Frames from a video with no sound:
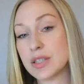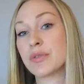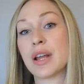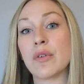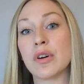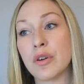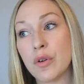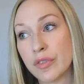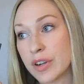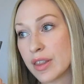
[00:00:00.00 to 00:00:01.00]
So now I'll go
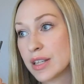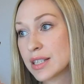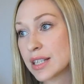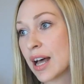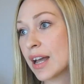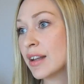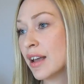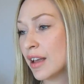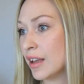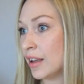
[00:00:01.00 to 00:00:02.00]
over to this side
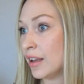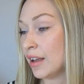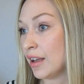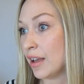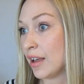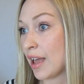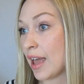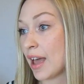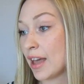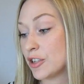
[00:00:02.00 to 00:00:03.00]

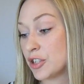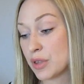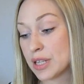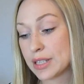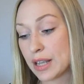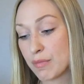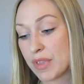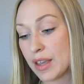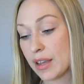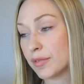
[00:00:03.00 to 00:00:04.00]
and do the same
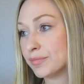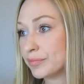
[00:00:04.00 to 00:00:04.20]
thing.